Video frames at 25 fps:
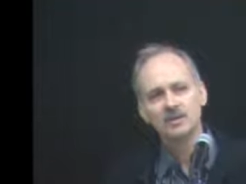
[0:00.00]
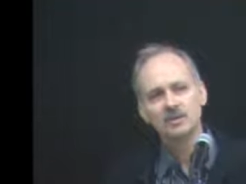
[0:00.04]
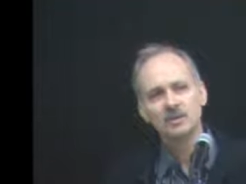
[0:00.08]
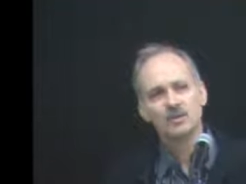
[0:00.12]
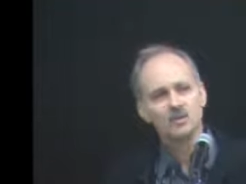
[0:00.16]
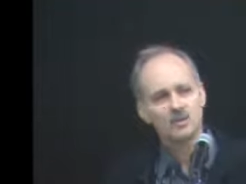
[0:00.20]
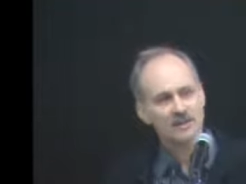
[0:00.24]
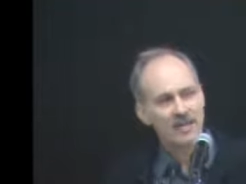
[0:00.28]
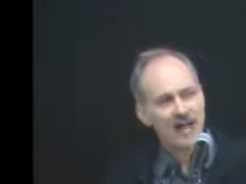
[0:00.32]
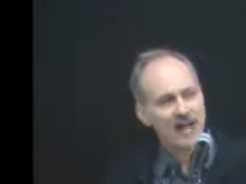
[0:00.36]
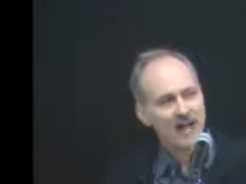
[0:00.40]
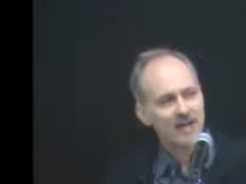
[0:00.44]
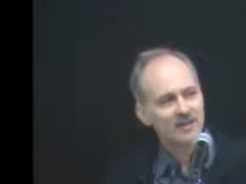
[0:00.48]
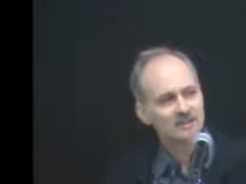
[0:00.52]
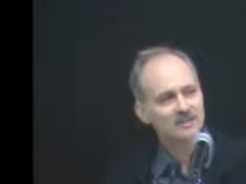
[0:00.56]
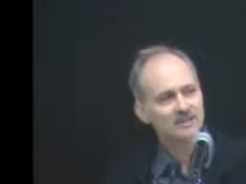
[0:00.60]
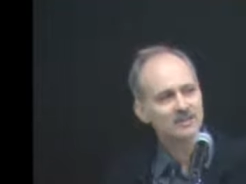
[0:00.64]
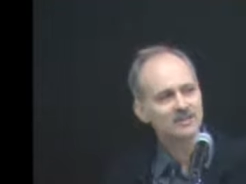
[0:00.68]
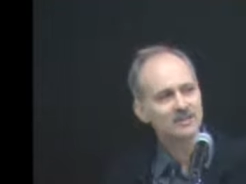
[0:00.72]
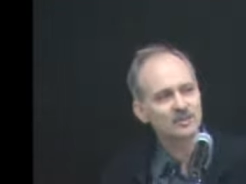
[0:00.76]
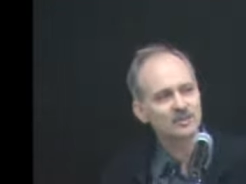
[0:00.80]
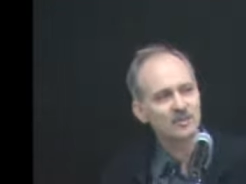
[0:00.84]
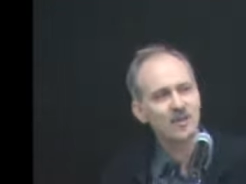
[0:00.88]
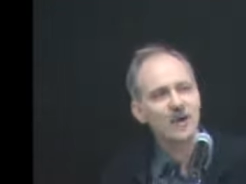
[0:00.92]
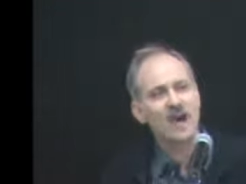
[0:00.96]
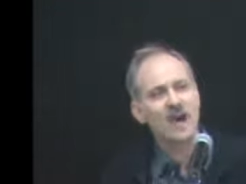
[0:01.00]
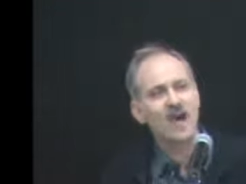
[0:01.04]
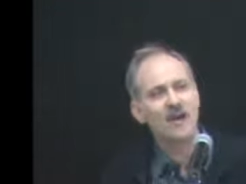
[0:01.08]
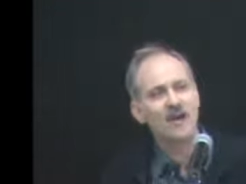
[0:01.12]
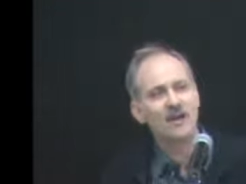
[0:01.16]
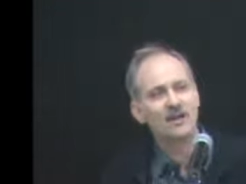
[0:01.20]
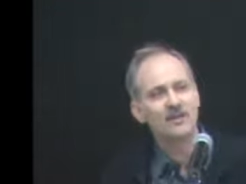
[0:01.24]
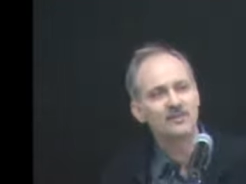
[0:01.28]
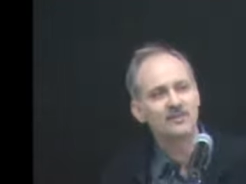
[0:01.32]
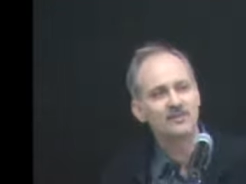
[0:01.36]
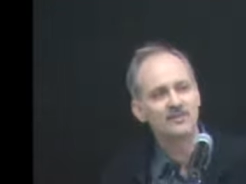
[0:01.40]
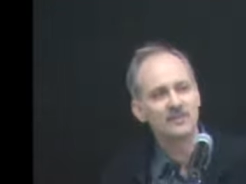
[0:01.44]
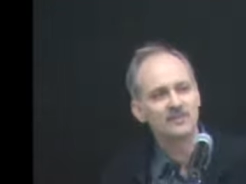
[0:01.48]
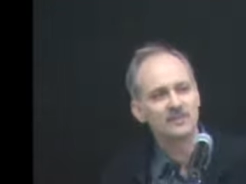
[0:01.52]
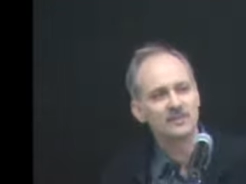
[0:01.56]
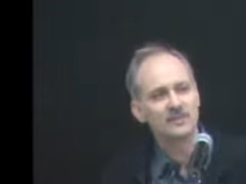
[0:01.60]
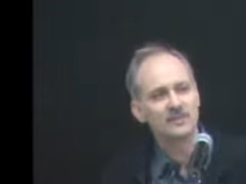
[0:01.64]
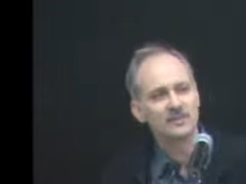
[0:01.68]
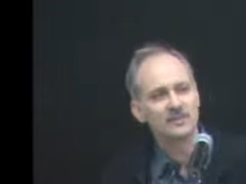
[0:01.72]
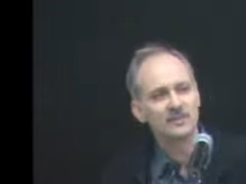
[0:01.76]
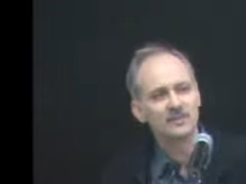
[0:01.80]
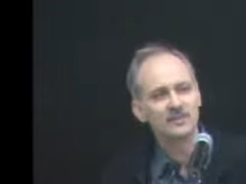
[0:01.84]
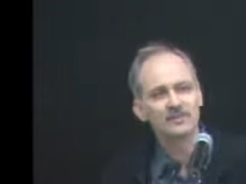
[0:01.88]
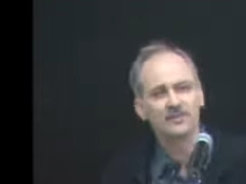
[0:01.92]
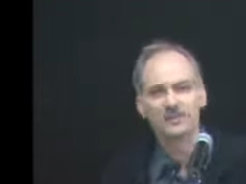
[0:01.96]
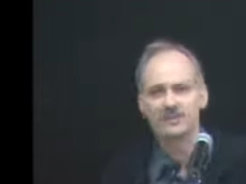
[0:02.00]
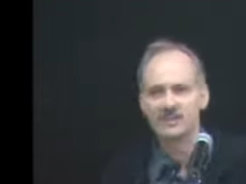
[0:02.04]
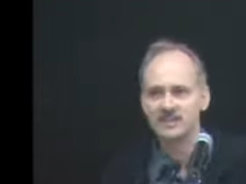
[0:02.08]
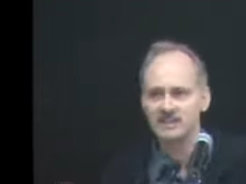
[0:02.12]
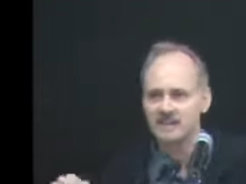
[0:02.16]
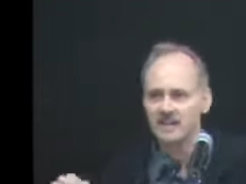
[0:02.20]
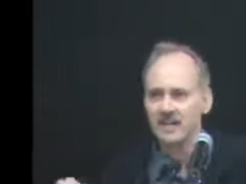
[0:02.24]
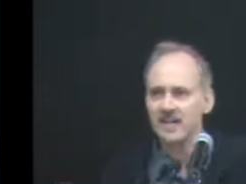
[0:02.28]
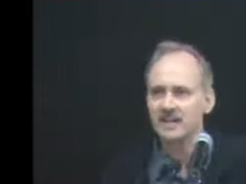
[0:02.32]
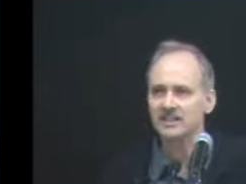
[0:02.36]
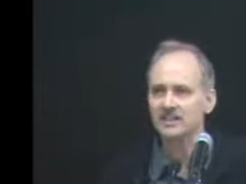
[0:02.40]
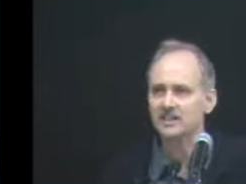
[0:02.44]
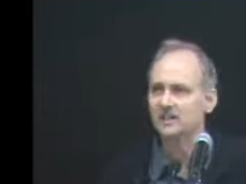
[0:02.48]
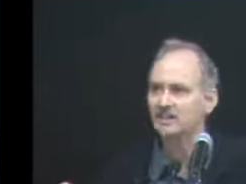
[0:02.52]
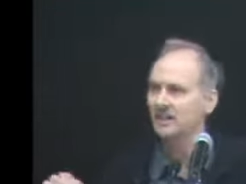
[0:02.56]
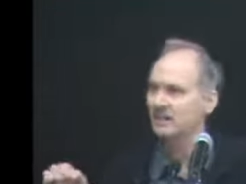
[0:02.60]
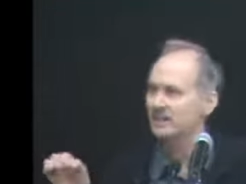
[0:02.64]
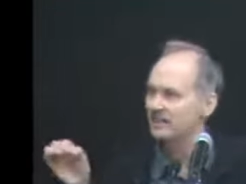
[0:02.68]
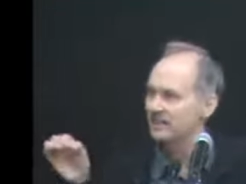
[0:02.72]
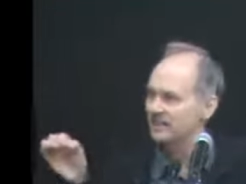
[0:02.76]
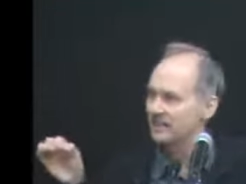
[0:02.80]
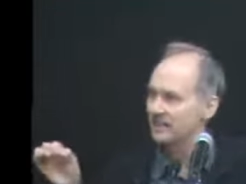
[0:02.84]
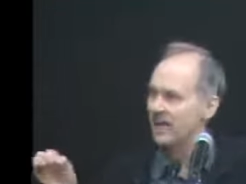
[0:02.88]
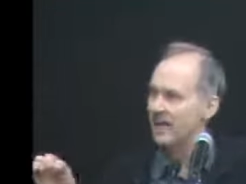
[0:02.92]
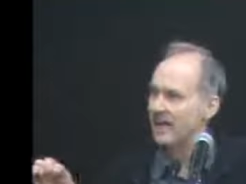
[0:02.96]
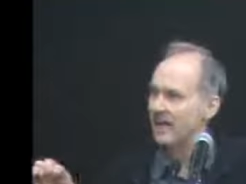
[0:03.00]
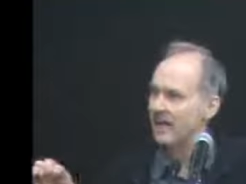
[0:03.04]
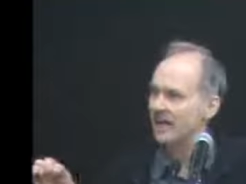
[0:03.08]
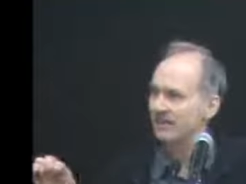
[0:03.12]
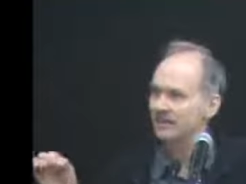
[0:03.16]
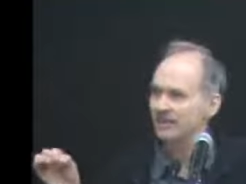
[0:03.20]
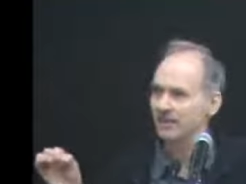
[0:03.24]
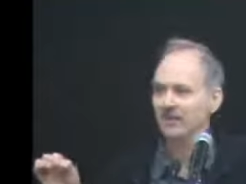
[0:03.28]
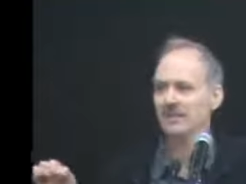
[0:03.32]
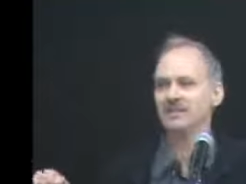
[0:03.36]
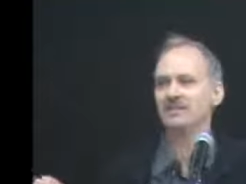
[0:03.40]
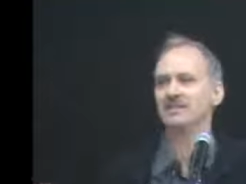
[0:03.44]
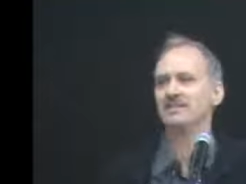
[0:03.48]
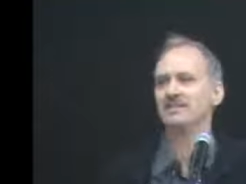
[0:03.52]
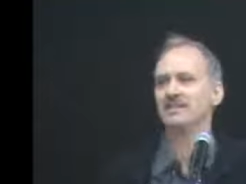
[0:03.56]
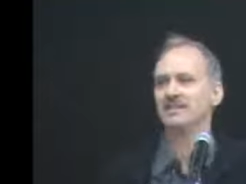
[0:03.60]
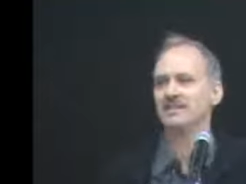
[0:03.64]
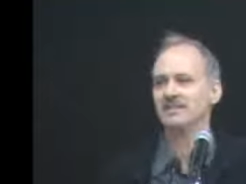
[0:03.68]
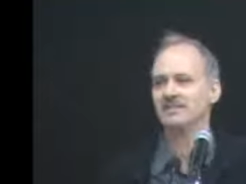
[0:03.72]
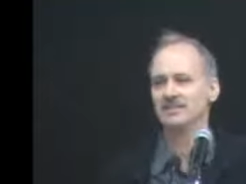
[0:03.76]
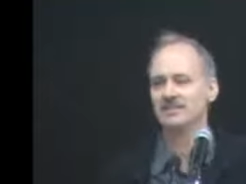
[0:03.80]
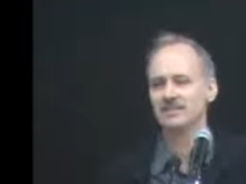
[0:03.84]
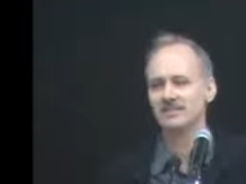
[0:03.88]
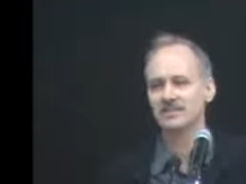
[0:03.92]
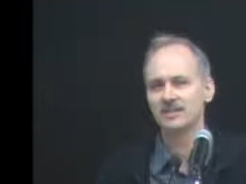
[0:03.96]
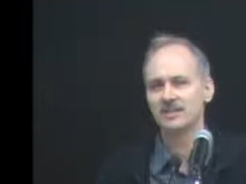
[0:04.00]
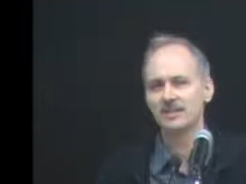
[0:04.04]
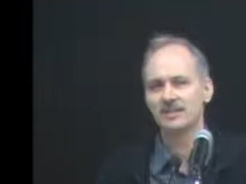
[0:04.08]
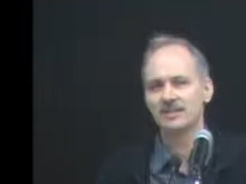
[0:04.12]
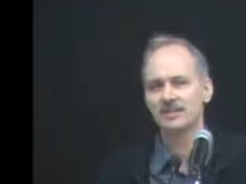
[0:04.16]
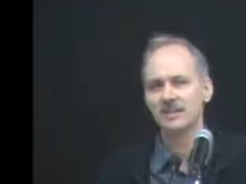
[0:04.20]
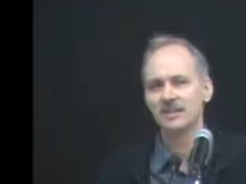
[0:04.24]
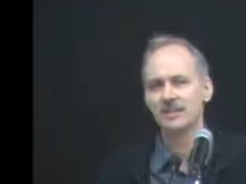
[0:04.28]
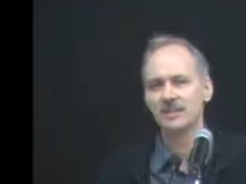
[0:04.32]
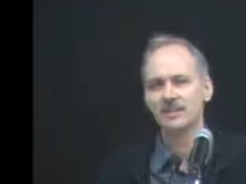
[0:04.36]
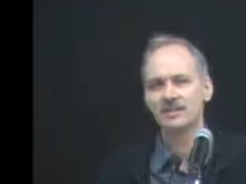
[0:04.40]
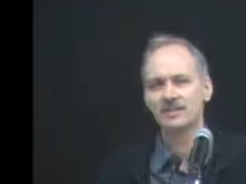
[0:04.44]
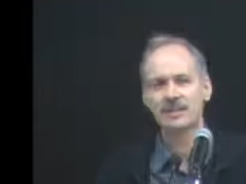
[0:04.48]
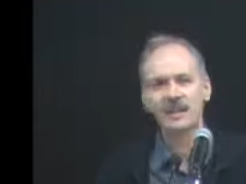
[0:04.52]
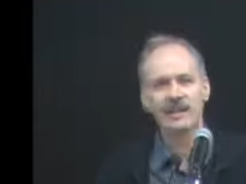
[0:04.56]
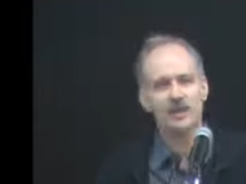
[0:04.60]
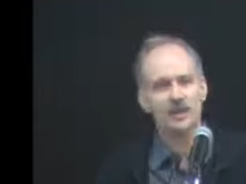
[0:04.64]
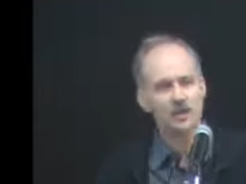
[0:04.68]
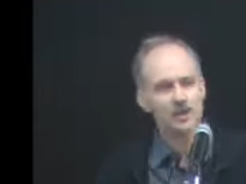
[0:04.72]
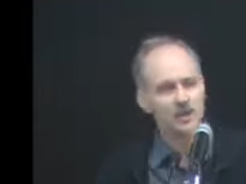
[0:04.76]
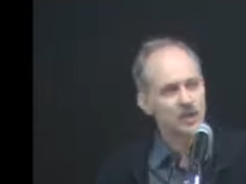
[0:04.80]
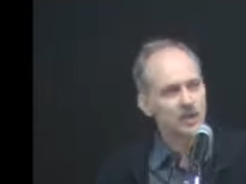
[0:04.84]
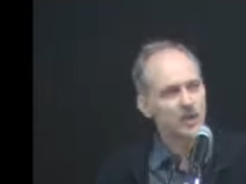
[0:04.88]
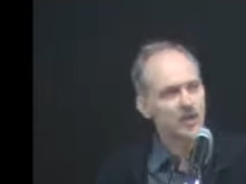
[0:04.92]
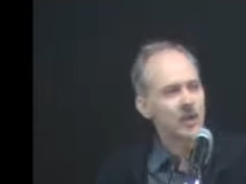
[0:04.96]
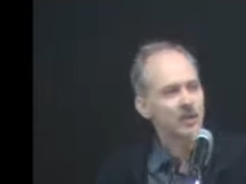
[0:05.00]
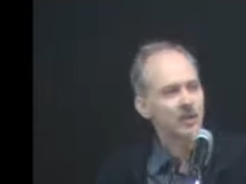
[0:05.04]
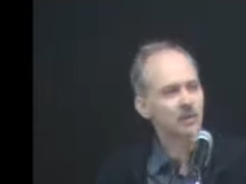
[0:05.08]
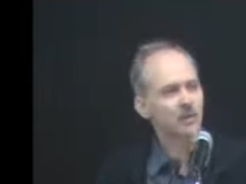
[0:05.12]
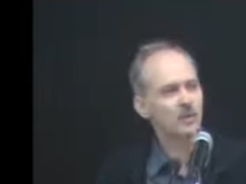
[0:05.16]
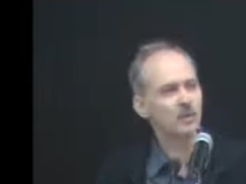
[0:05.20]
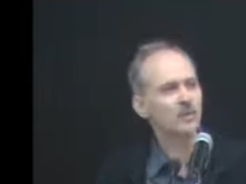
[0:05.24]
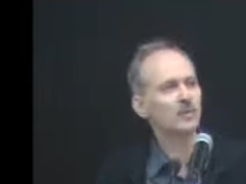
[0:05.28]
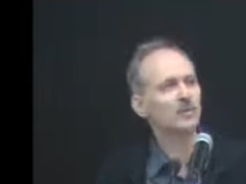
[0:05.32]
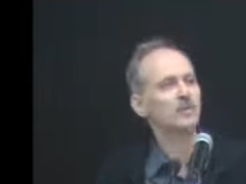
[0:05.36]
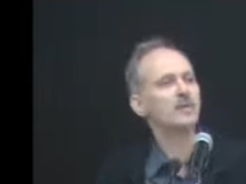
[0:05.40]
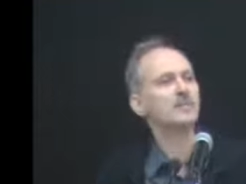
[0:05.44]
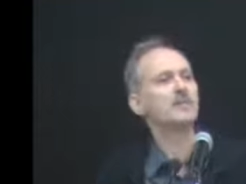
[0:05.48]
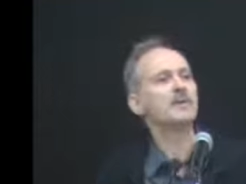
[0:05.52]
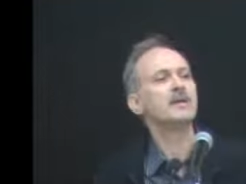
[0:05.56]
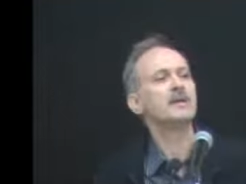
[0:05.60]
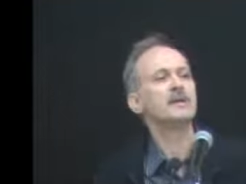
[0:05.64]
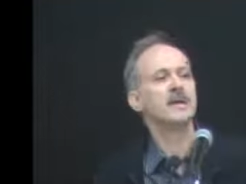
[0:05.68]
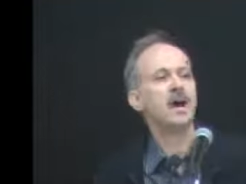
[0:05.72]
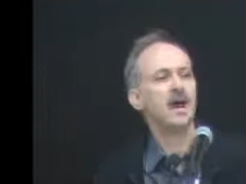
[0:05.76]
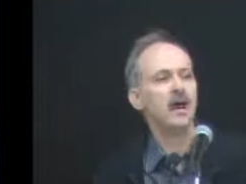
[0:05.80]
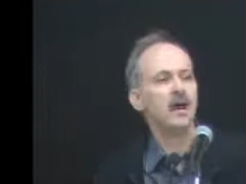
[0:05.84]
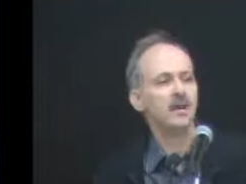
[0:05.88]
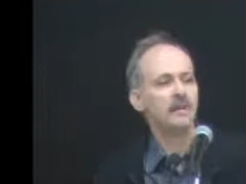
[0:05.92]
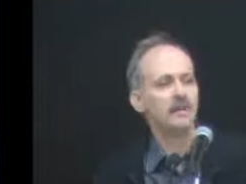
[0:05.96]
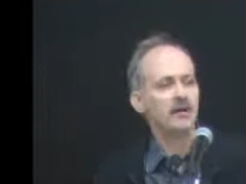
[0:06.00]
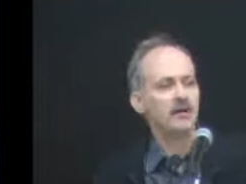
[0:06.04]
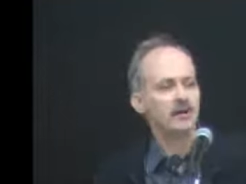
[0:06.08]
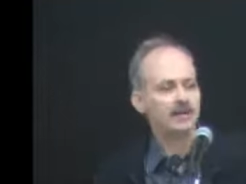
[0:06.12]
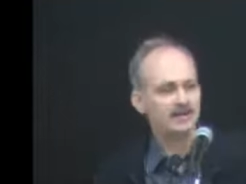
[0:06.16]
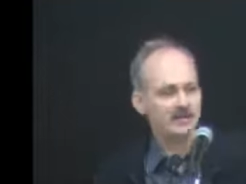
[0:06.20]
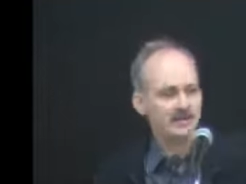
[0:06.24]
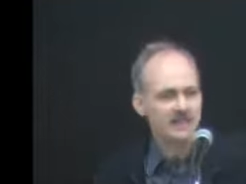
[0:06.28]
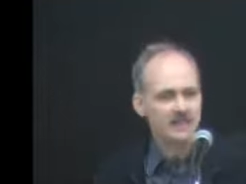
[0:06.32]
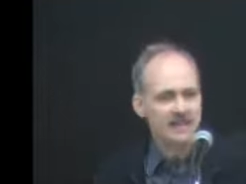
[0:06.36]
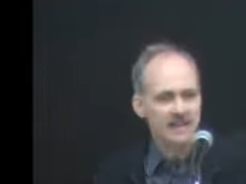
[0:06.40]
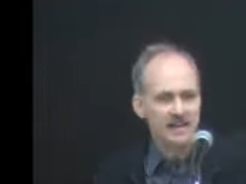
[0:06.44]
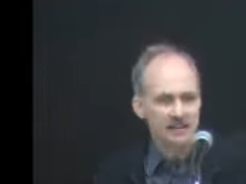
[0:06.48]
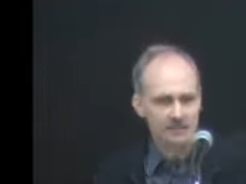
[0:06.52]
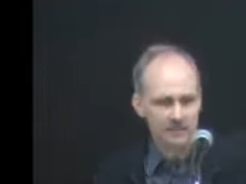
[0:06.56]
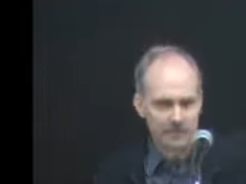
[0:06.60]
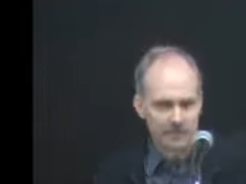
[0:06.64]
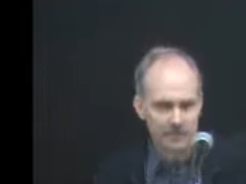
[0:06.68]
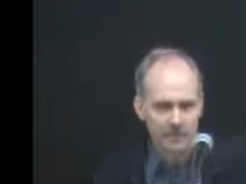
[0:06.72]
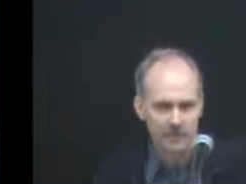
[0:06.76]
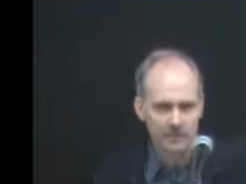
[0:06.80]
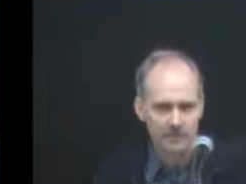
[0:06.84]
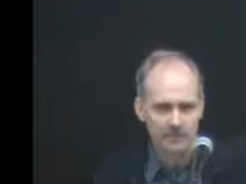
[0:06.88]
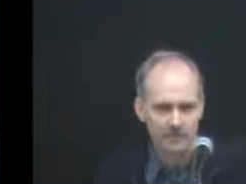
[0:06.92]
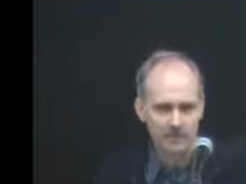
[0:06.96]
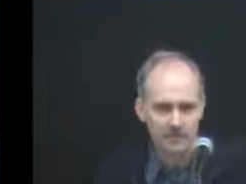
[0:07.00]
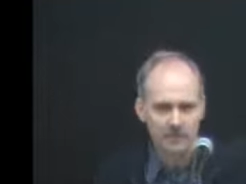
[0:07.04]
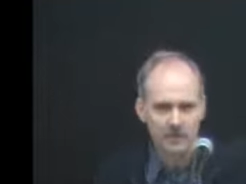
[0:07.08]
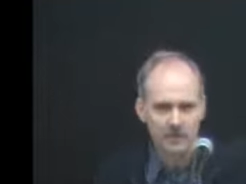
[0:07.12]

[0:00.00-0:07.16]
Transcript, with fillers: 2012 for such a time as this. That you will become a Savior.